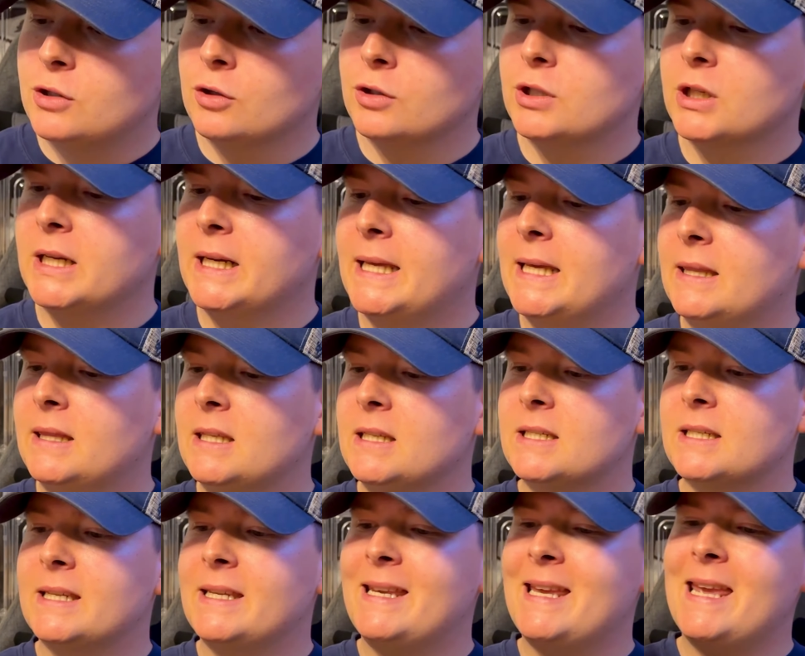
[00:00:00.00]
You're also going to get
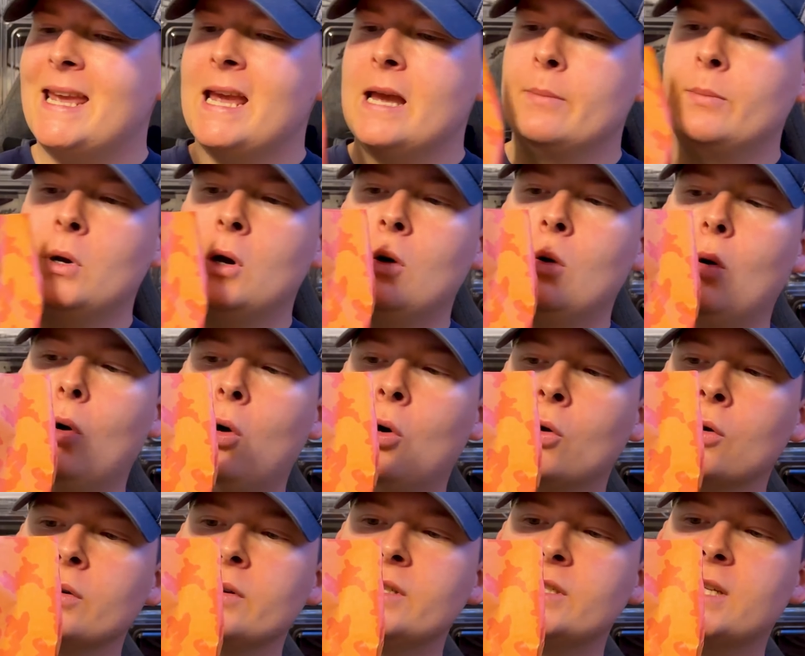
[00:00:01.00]
this camo,
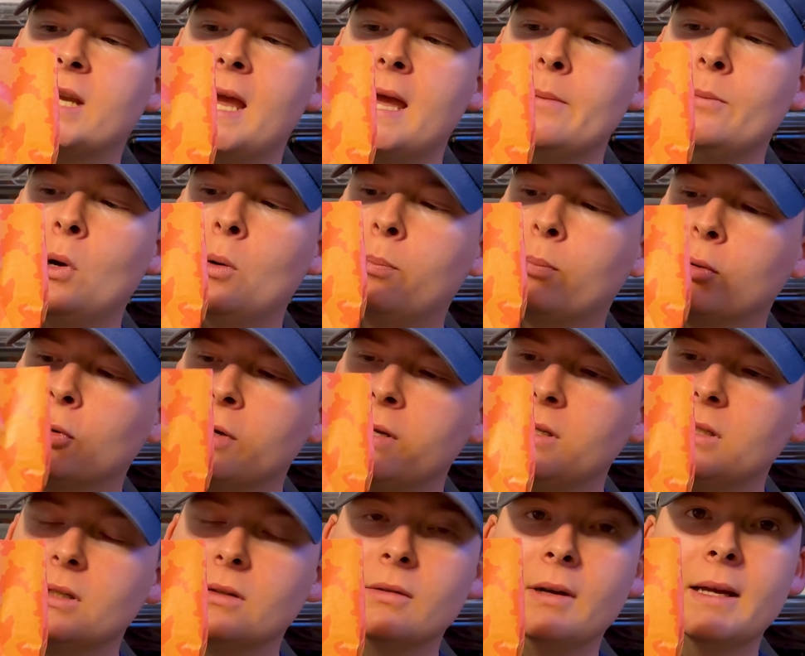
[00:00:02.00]
orange camo
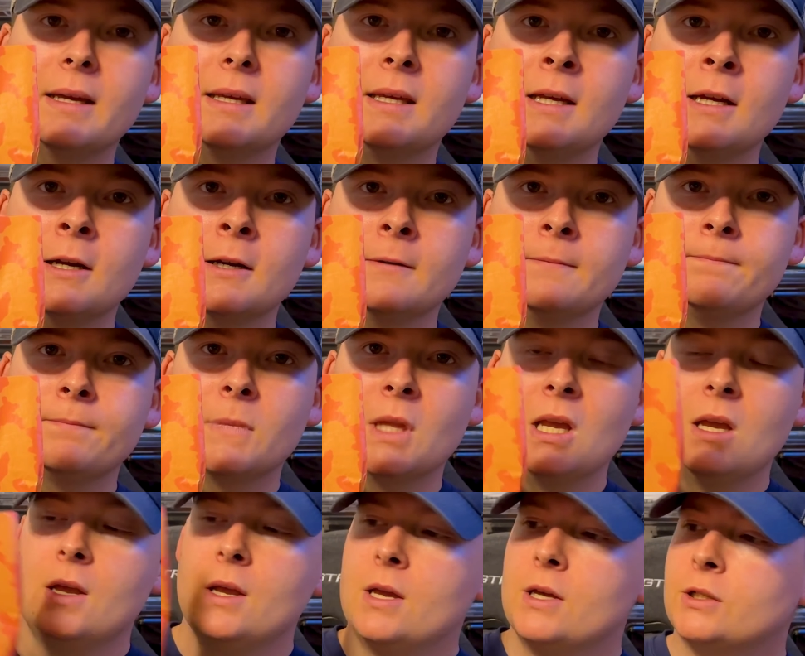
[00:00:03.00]
print right here.
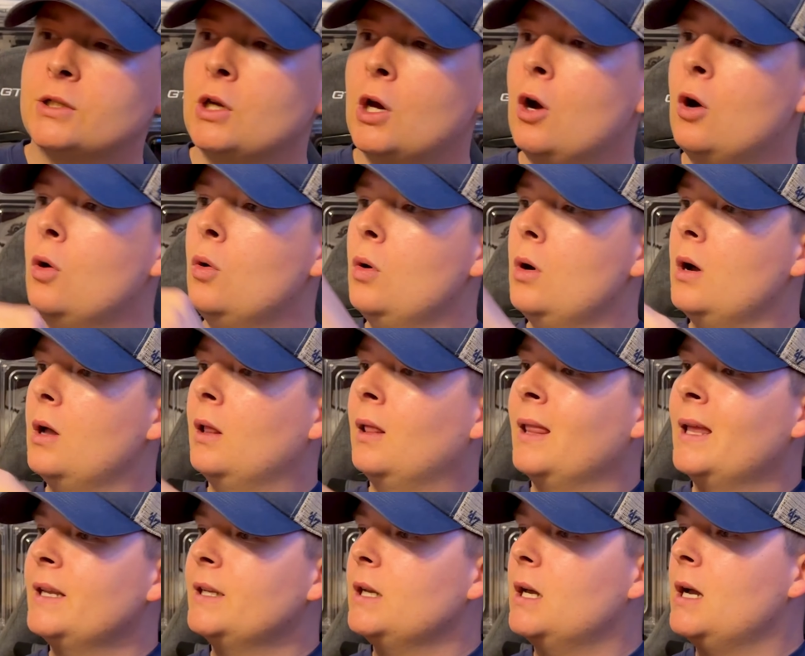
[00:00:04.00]
So
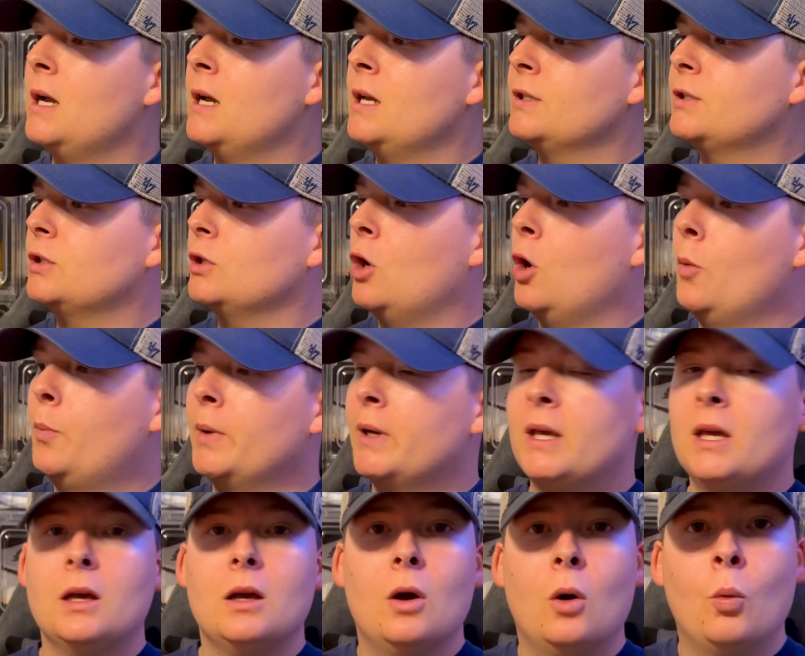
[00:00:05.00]
let us open
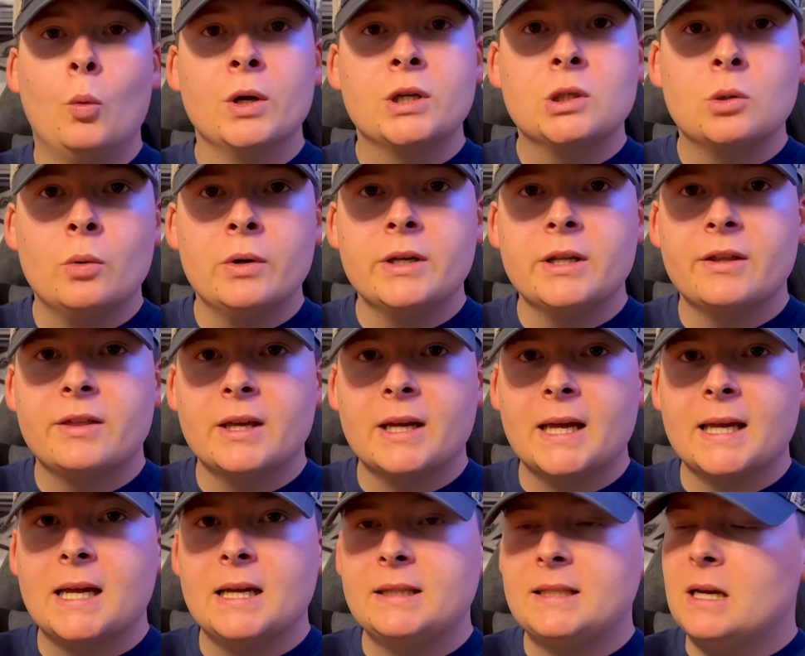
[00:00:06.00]
it. Which one do you think
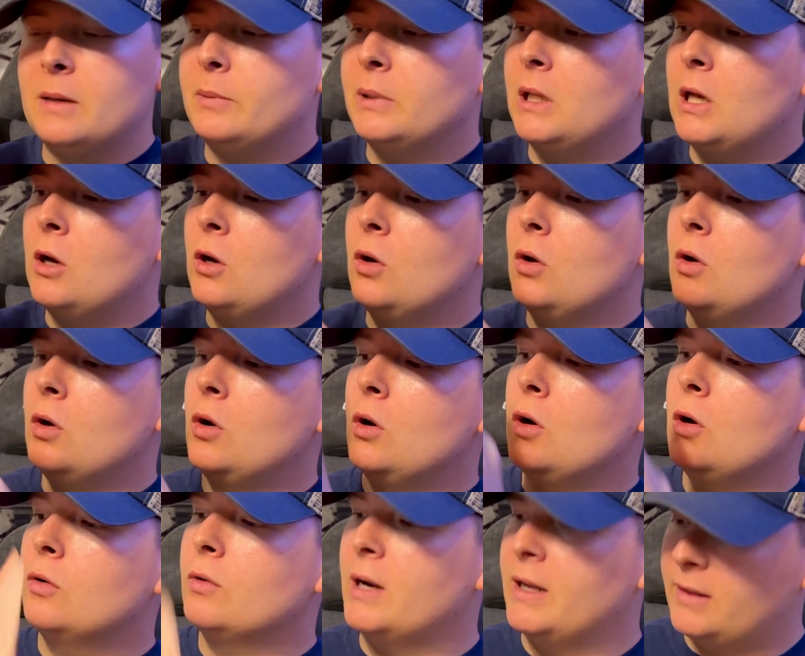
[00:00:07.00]
I got down
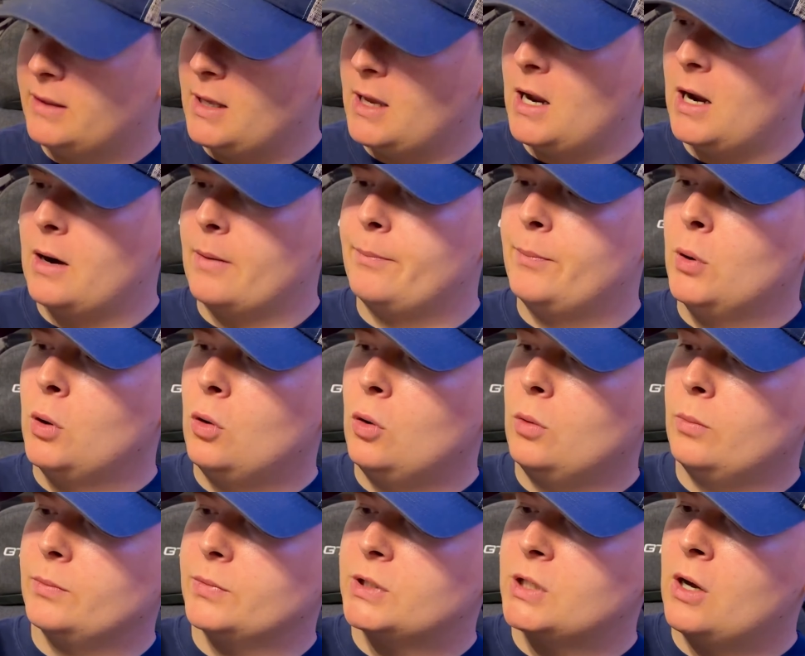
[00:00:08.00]
below? Right there.
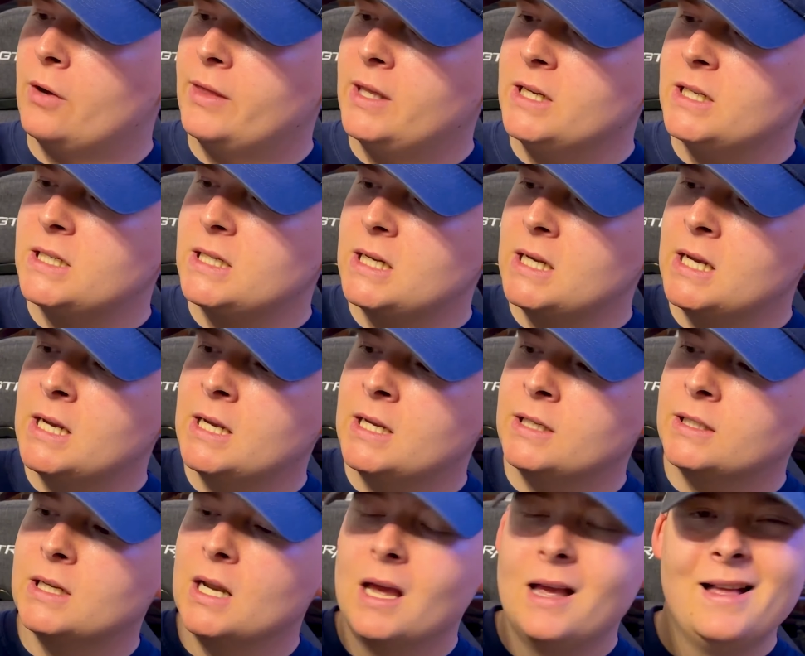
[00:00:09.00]
Boom. So this
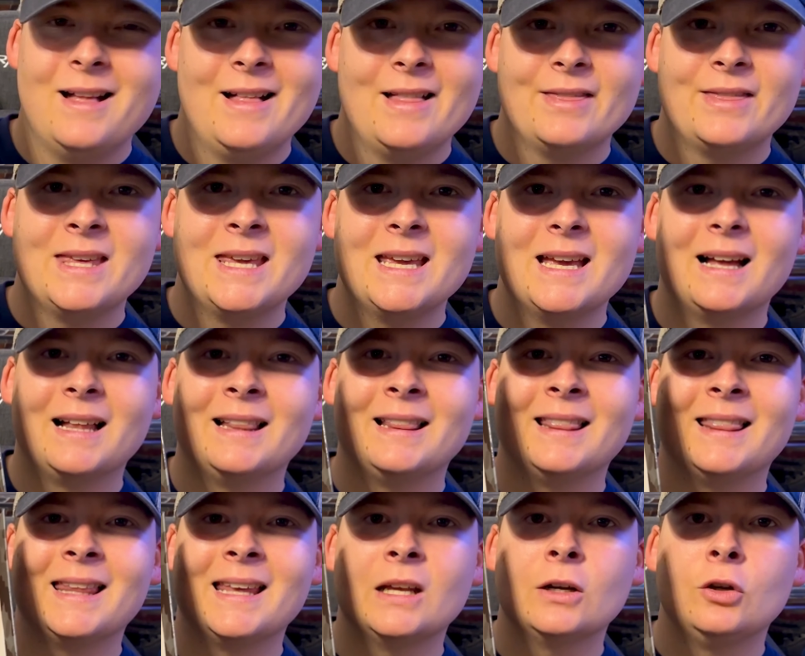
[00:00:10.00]
is the
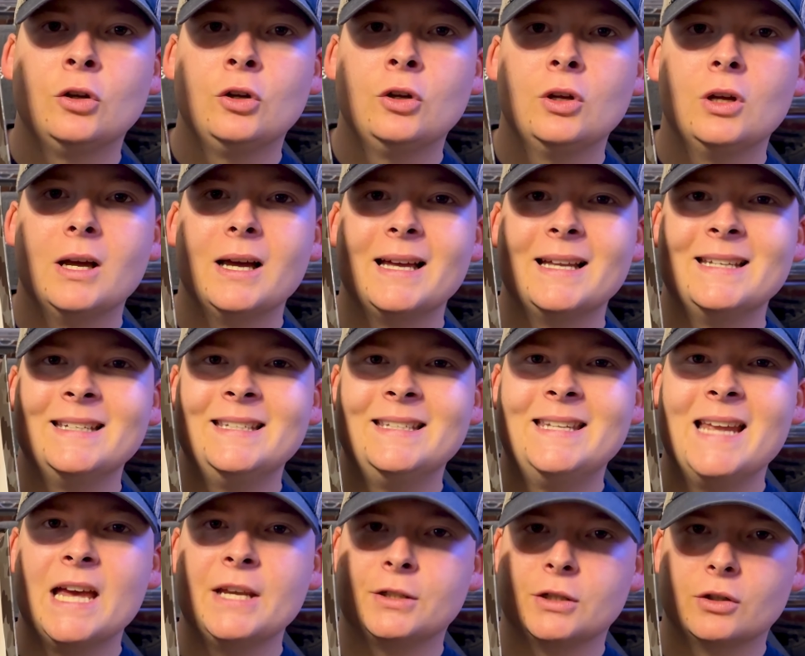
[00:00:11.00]
Little
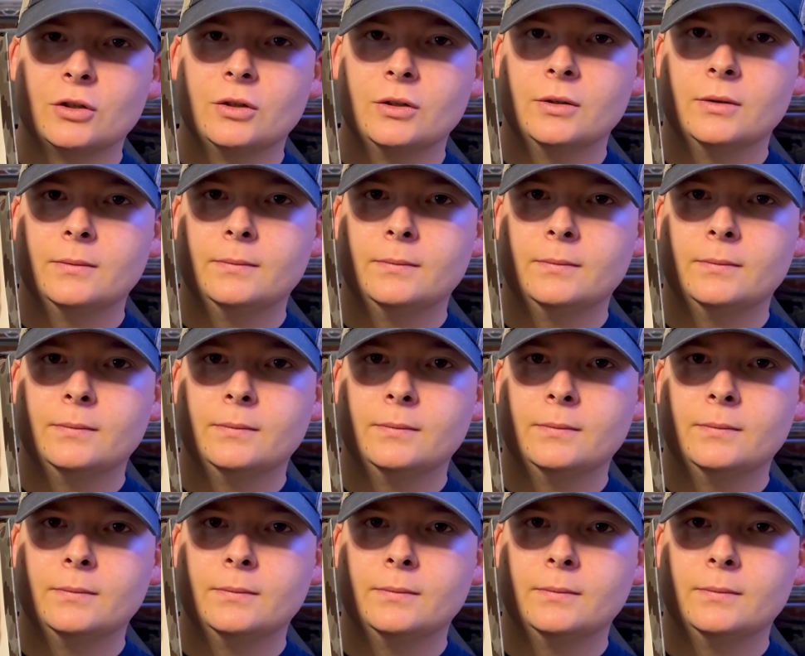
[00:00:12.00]
Desert.